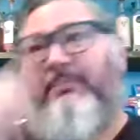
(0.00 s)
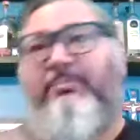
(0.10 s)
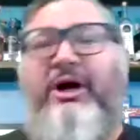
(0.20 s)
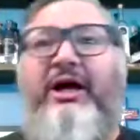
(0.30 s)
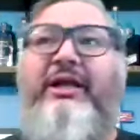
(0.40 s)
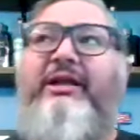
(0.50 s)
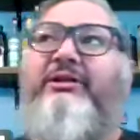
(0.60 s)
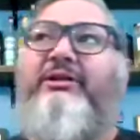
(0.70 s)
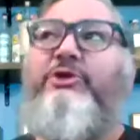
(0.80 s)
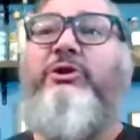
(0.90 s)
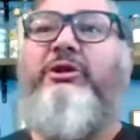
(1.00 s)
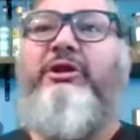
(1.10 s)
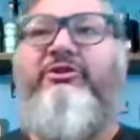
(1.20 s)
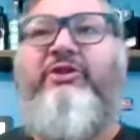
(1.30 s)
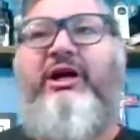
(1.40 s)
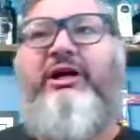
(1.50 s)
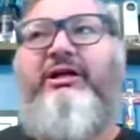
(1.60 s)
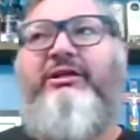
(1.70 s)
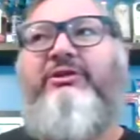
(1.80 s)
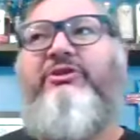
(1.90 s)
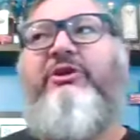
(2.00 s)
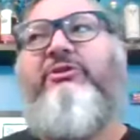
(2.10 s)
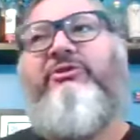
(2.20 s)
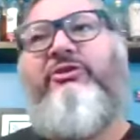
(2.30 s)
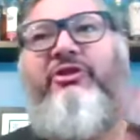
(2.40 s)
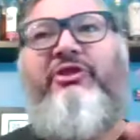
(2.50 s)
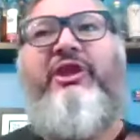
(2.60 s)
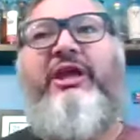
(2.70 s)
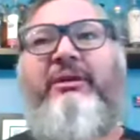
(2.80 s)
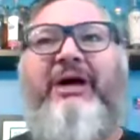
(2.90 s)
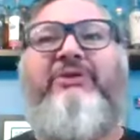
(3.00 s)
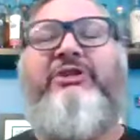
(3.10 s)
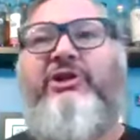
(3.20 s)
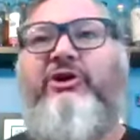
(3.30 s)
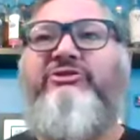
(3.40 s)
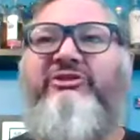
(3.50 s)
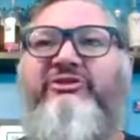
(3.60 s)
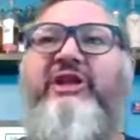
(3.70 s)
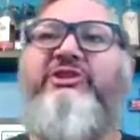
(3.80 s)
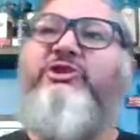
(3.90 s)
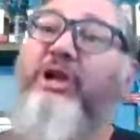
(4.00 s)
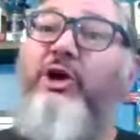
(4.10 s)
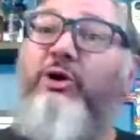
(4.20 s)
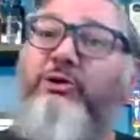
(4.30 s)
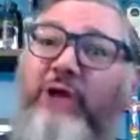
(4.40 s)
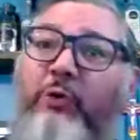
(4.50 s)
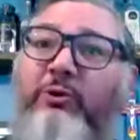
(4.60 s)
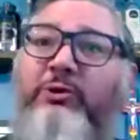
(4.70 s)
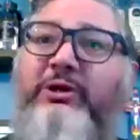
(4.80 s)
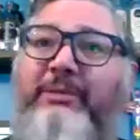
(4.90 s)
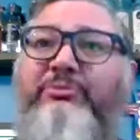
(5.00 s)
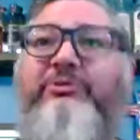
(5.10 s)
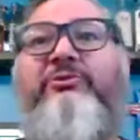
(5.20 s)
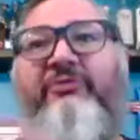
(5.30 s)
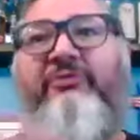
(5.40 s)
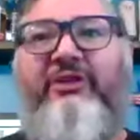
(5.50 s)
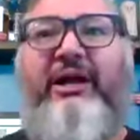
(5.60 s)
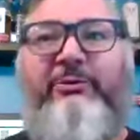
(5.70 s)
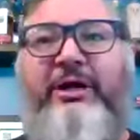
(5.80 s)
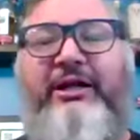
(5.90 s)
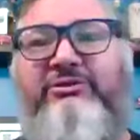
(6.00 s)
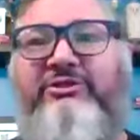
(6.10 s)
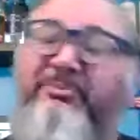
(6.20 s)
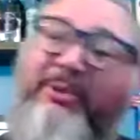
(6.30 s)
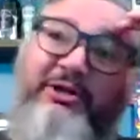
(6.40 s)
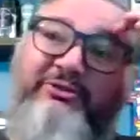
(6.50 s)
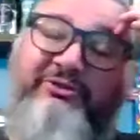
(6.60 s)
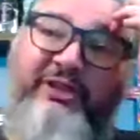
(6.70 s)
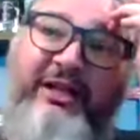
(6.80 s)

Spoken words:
but the thing about liqueurs is that you can go lower in proof than like regular spirits.